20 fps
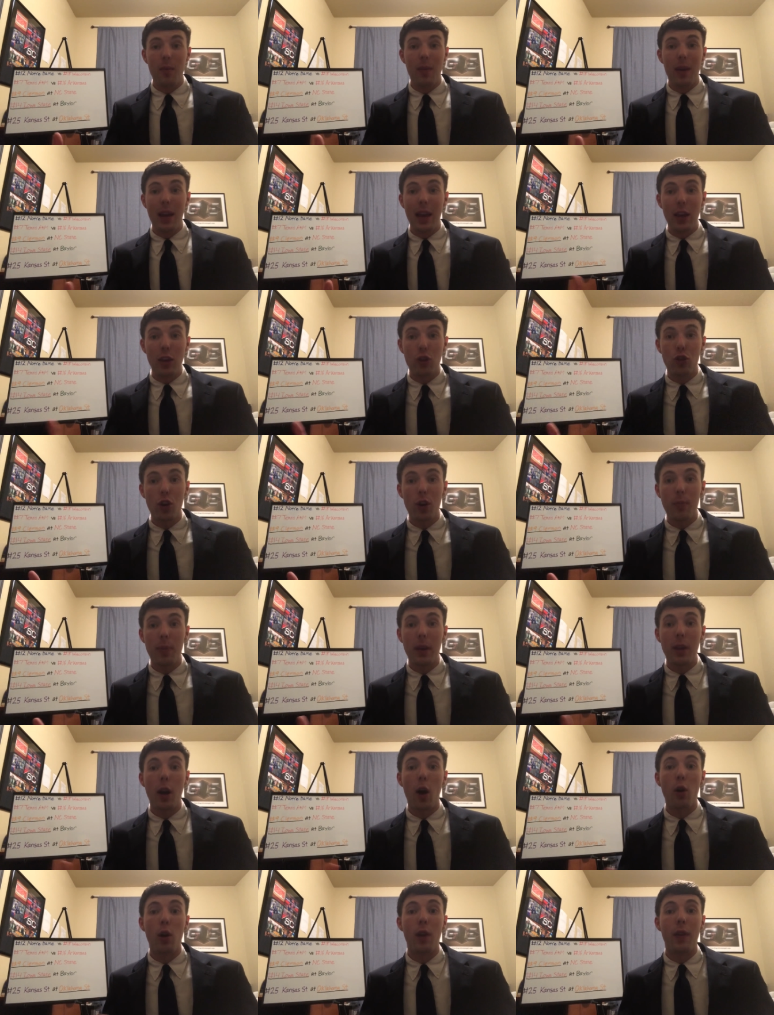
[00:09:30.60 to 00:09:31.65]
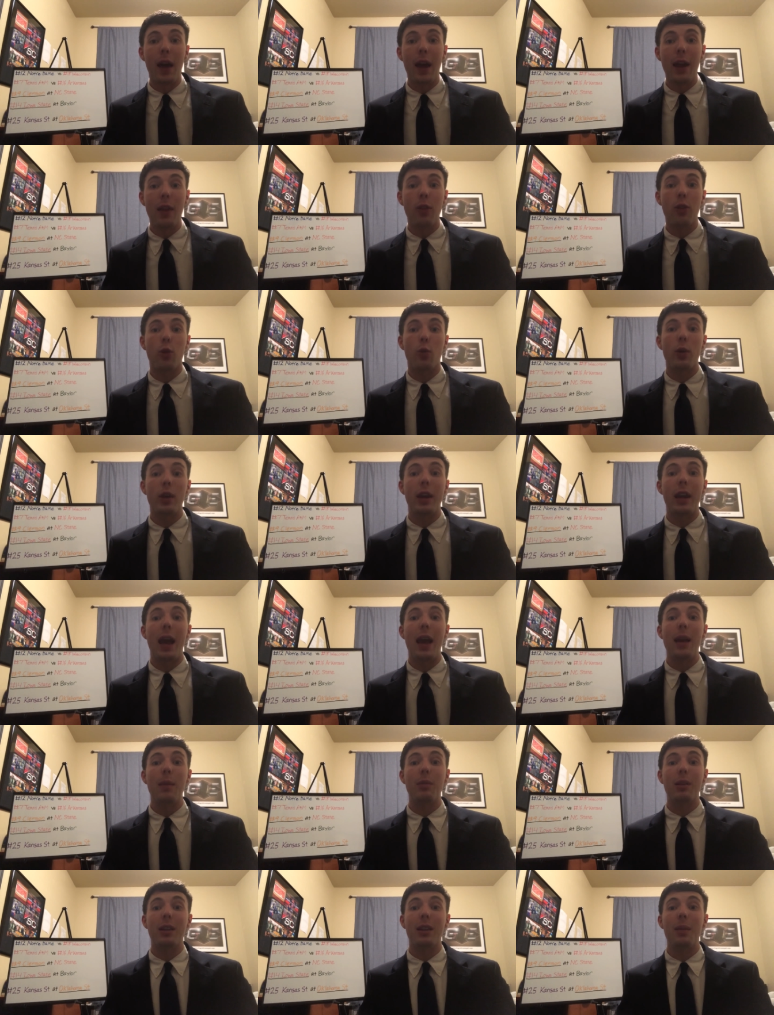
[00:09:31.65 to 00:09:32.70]
It should be noted that in three
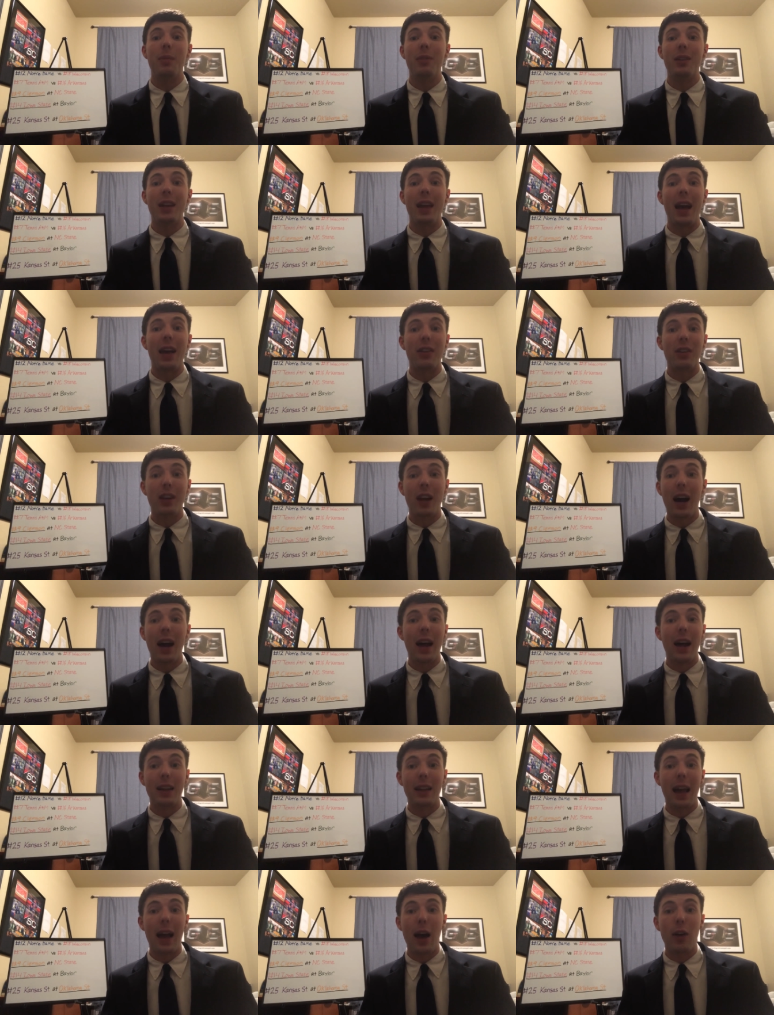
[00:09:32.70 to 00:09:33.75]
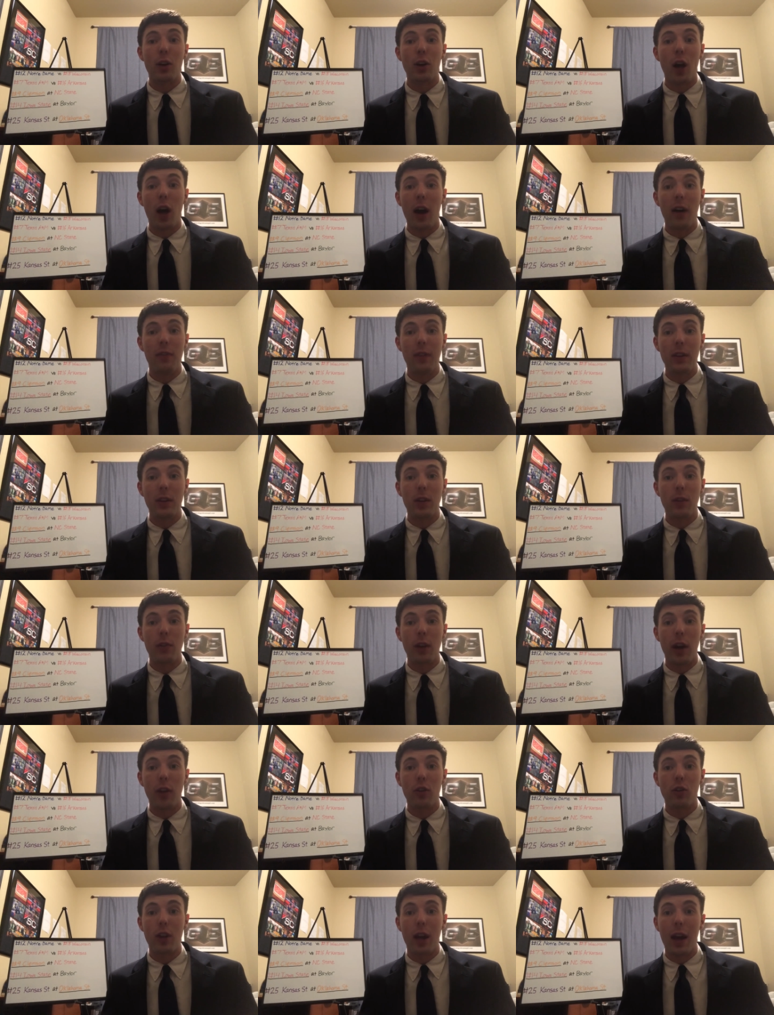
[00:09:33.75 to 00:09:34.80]
games, Clemson has not allowed an offensive
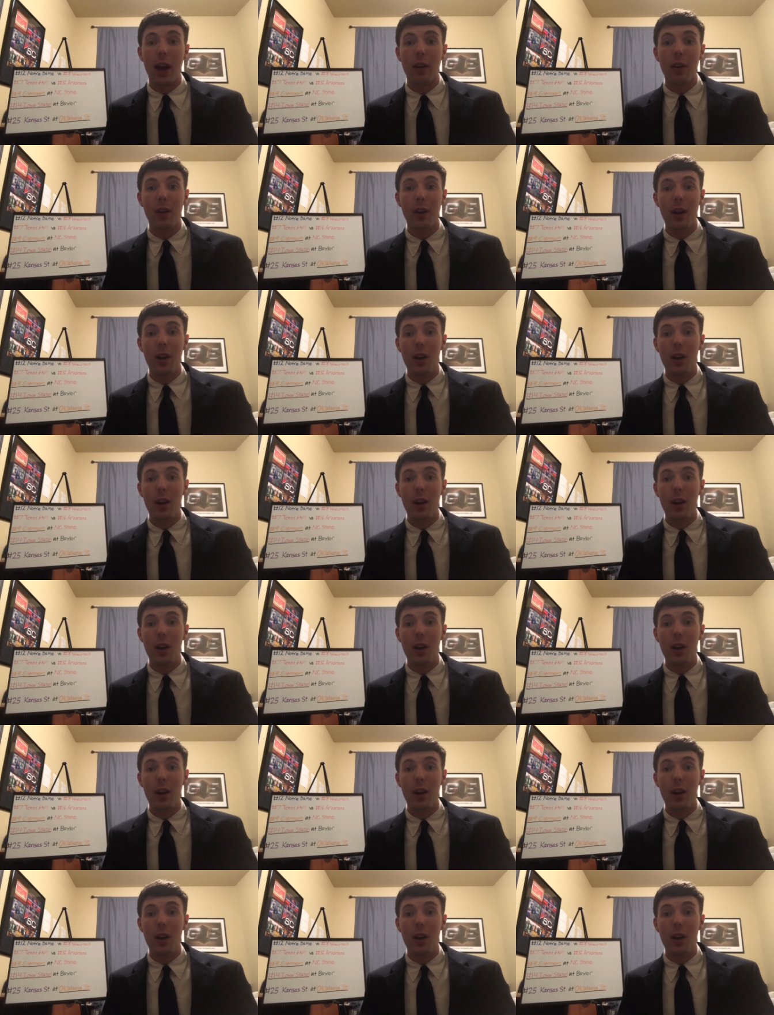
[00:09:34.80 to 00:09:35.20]
touchdown.